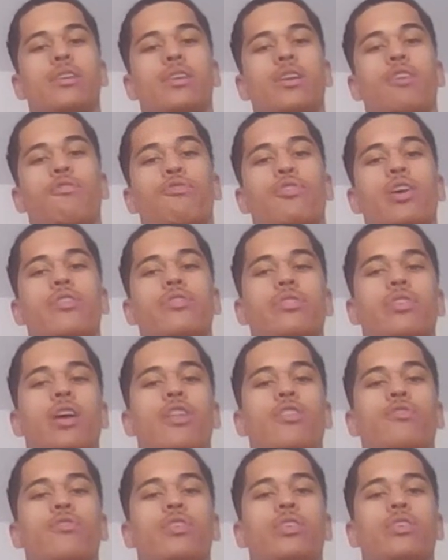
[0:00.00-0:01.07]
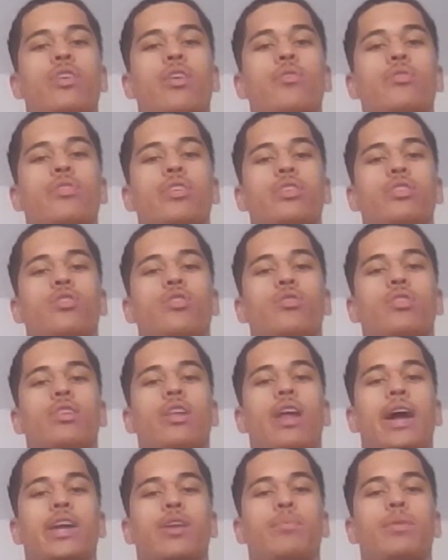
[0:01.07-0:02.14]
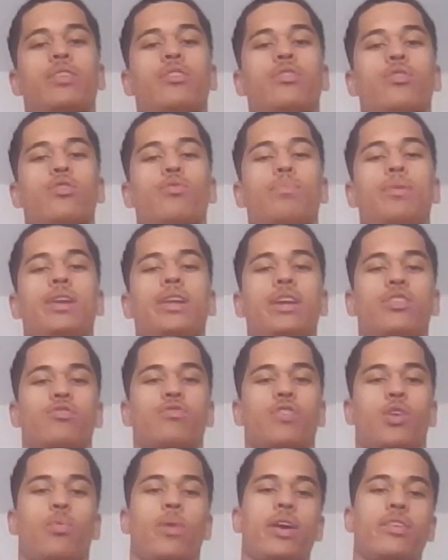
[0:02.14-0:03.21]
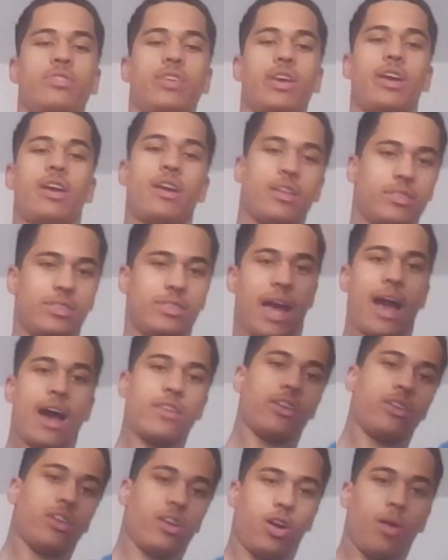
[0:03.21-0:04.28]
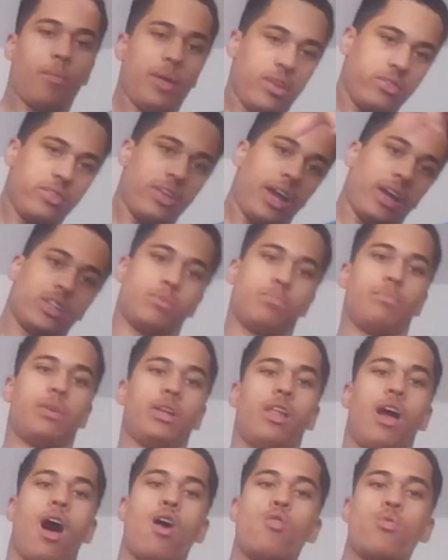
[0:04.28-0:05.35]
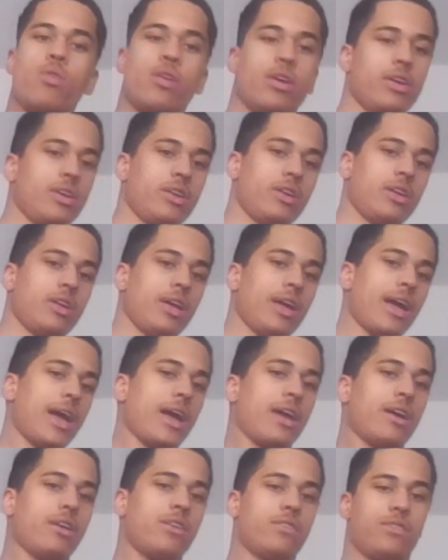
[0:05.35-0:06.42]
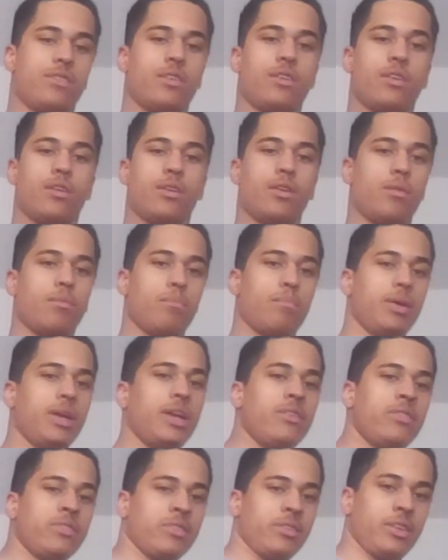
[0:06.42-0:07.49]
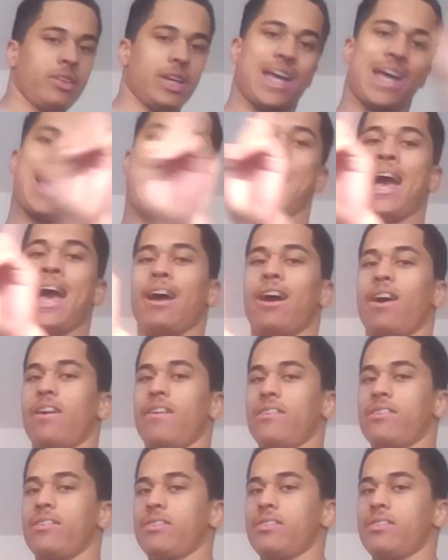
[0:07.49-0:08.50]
If there's another video that you'd like me to do, please request it down in the comment section below. And peace out.